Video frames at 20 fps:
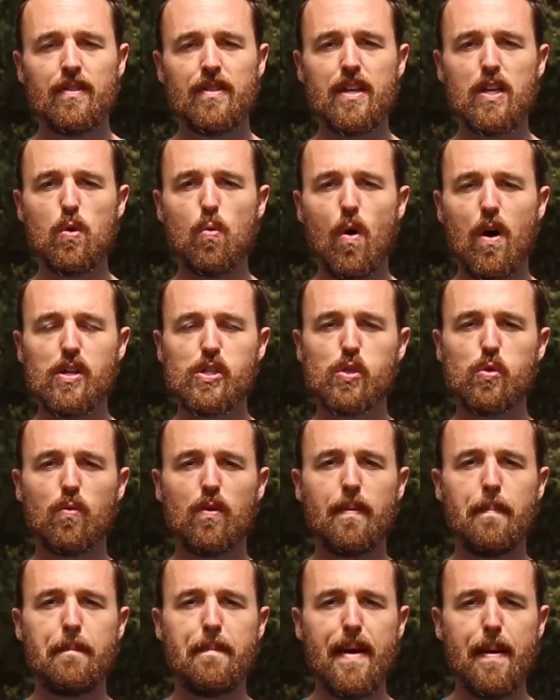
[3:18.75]
that you also
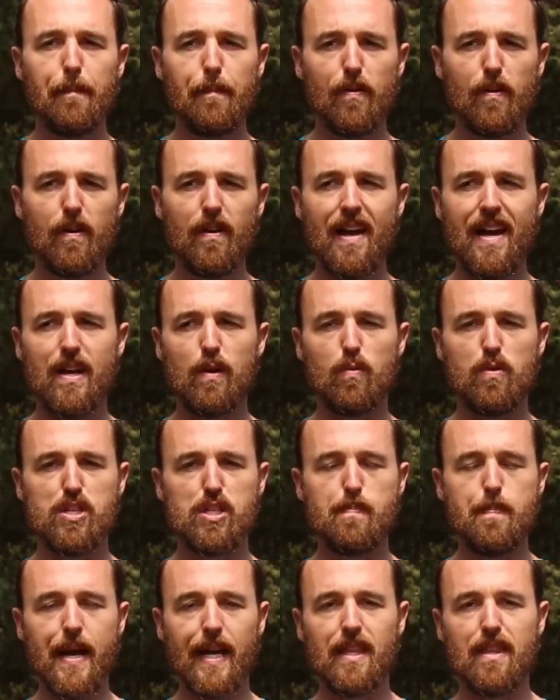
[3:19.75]
remember and
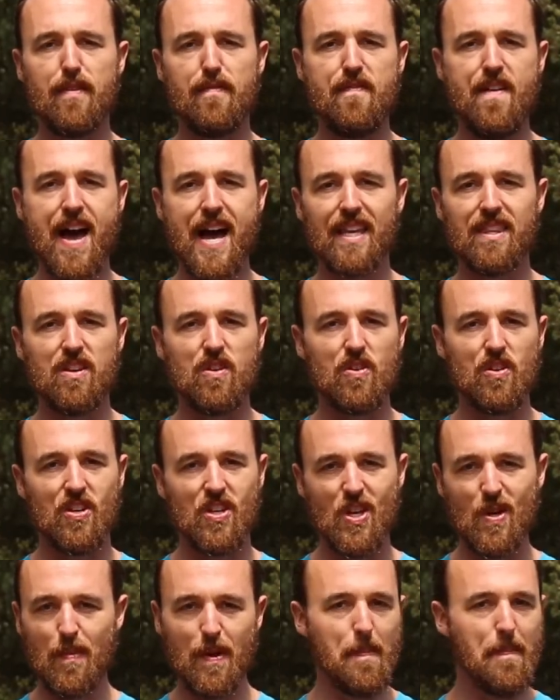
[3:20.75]
respect the fact that you're a
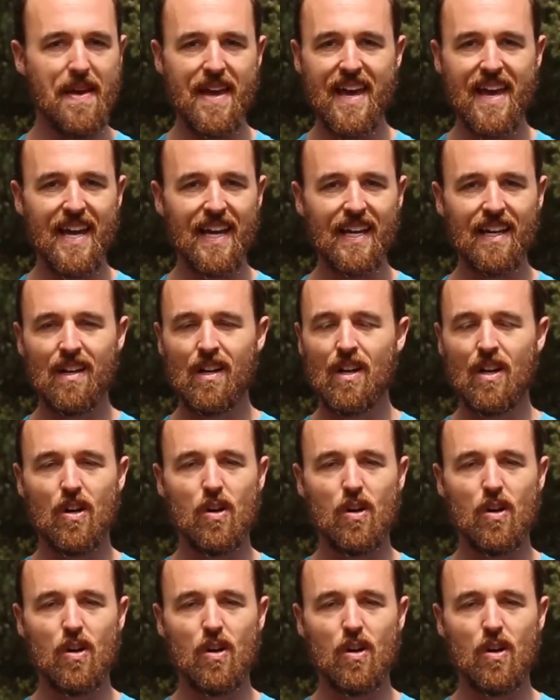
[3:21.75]
human being